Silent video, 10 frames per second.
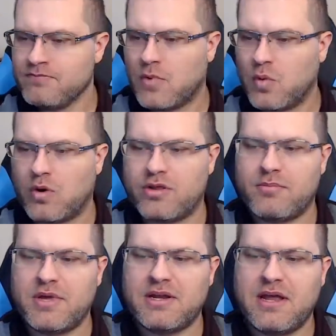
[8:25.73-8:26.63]
One of the
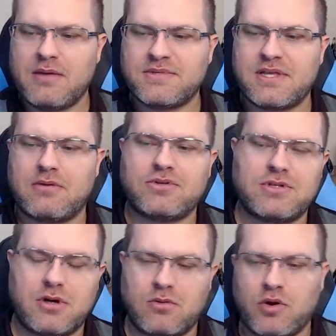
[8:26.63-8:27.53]
big names
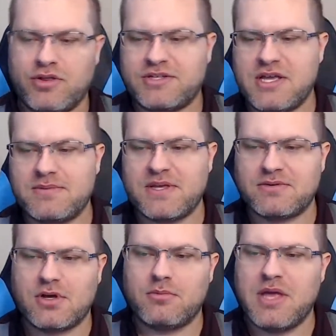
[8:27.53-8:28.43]
one of the teams that was
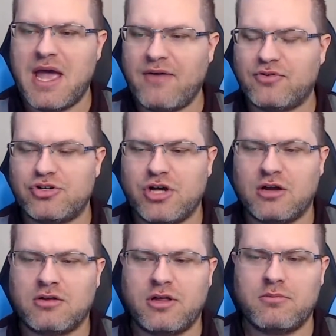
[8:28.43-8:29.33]
going to be after
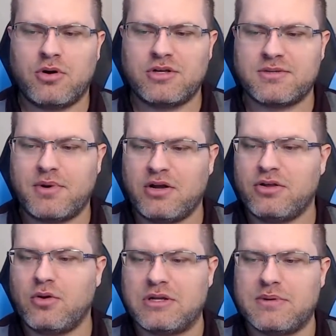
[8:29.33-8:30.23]
John Klingberg is apparently
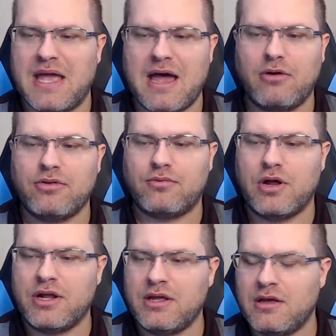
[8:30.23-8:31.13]
going to be out of the
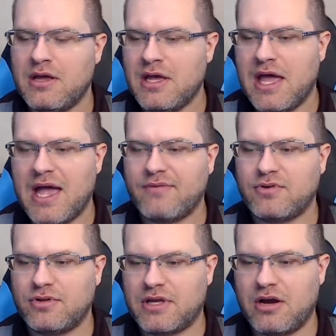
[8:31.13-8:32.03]
running after
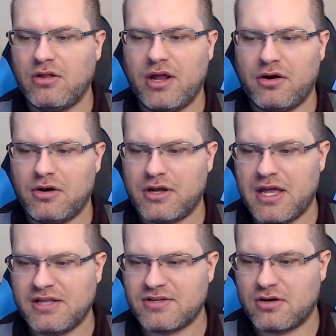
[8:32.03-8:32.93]
the Carolina
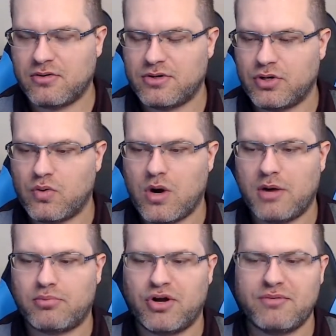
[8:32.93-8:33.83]
Hurricanes are going to acquire
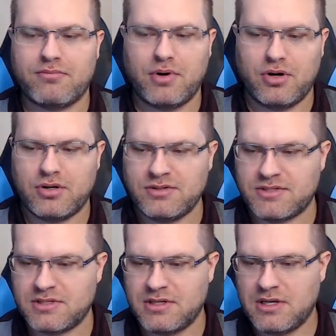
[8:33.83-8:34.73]
Brent Burns.